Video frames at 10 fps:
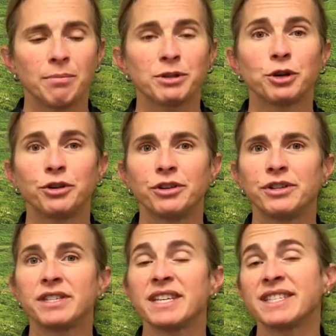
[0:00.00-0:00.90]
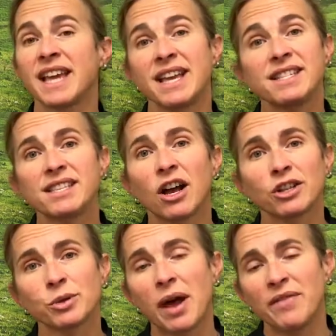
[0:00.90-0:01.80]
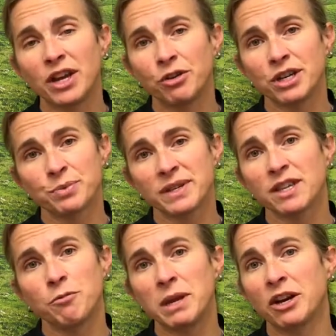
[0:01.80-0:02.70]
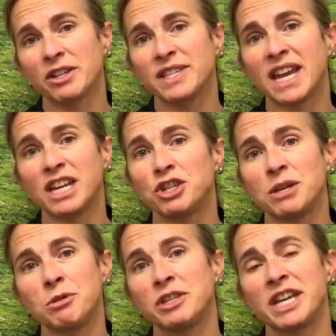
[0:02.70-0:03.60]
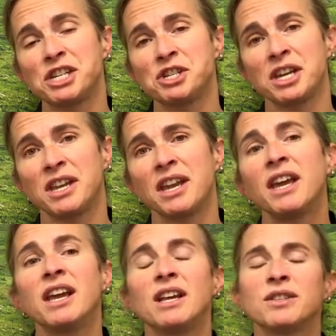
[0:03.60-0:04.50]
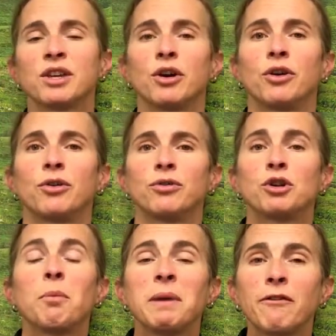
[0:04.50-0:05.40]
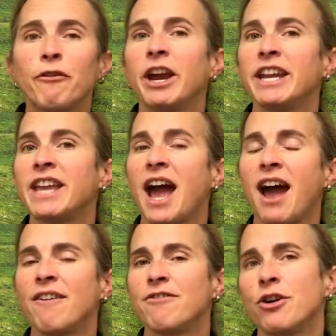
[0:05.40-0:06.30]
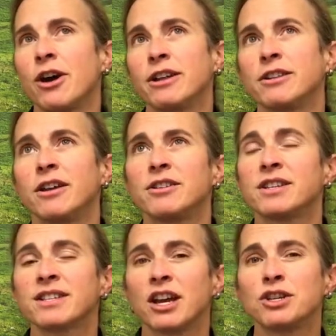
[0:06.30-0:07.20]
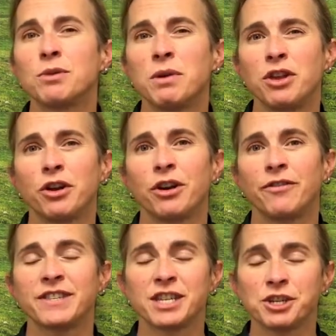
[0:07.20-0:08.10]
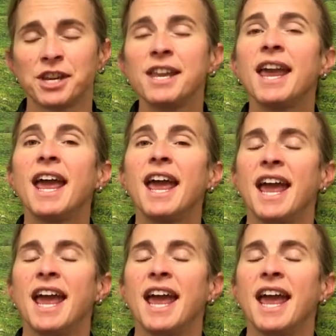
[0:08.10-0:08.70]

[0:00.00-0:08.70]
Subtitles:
Certain descents also have increased risk of BRCA gene mutation. So don't be afraid to have that discussion with your physician.